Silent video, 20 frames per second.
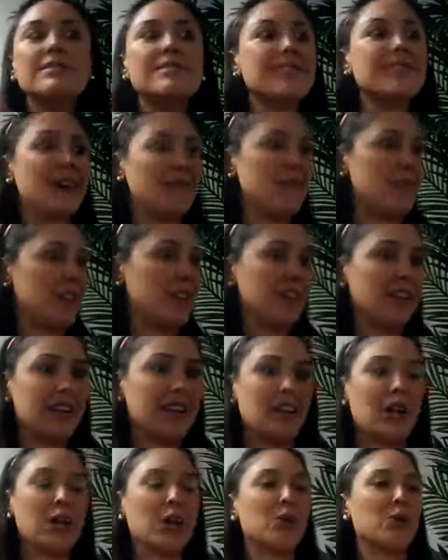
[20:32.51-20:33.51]

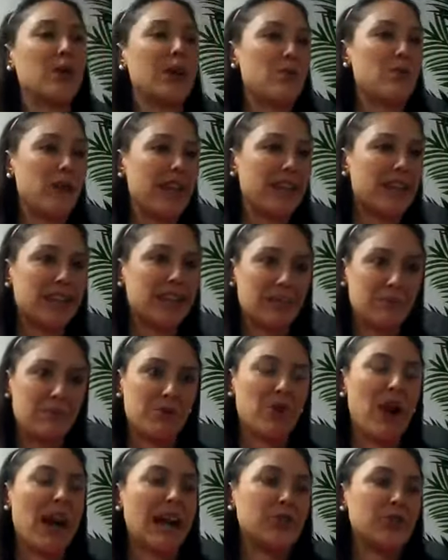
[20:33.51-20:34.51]
definitely a great way to
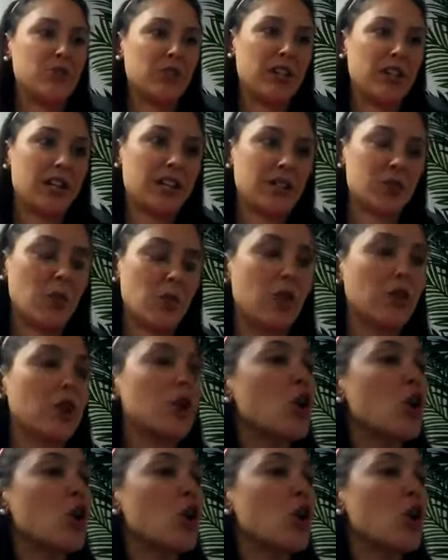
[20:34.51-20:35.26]
keep you hydrated as well.